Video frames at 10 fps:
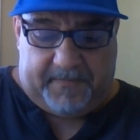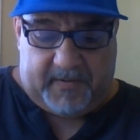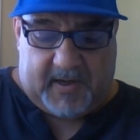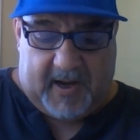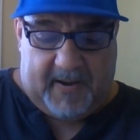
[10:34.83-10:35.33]

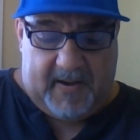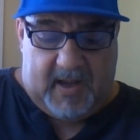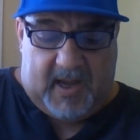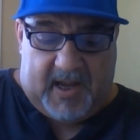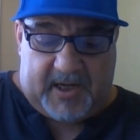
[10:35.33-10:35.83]
Okay?
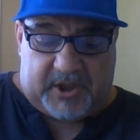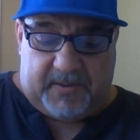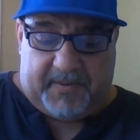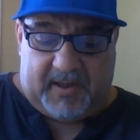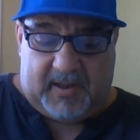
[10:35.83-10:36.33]
It
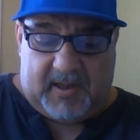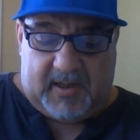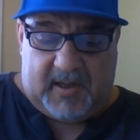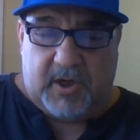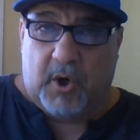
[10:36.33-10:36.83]
should be
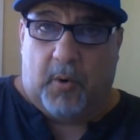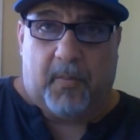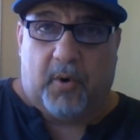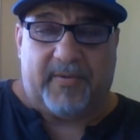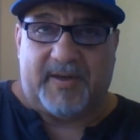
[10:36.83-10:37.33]
no
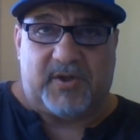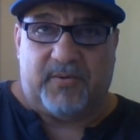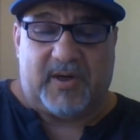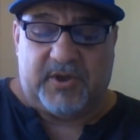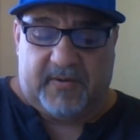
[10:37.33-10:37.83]
more than
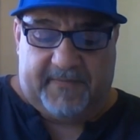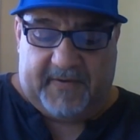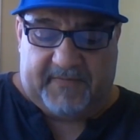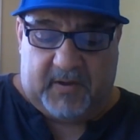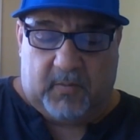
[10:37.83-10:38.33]

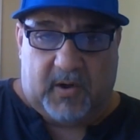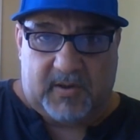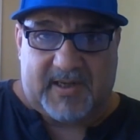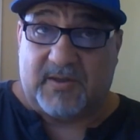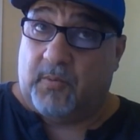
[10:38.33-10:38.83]
250
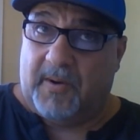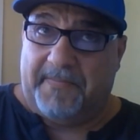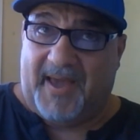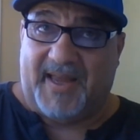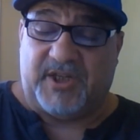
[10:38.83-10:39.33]
words. That's one
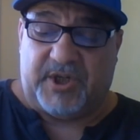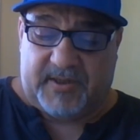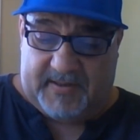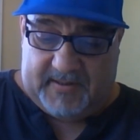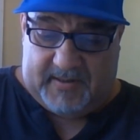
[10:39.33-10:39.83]
page.
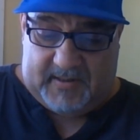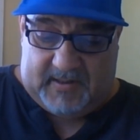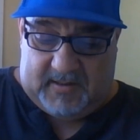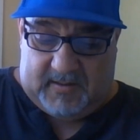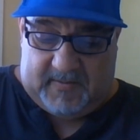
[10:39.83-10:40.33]

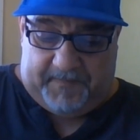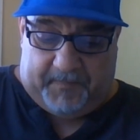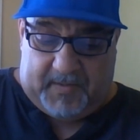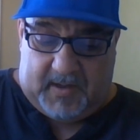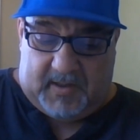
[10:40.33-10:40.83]

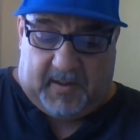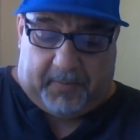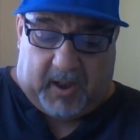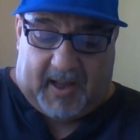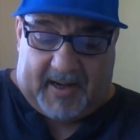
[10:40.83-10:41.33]
The
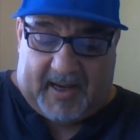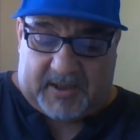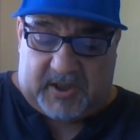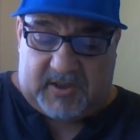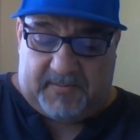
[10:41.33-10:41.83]
plot
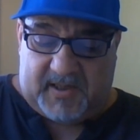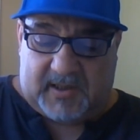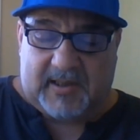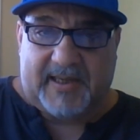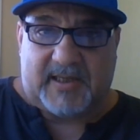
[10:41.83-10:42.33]
actions must
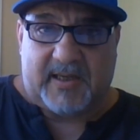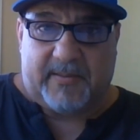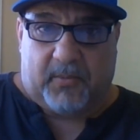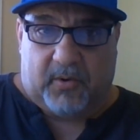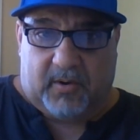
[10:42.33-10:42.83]
lead to the
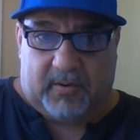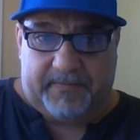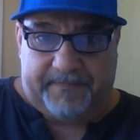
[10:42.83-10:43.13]
moral.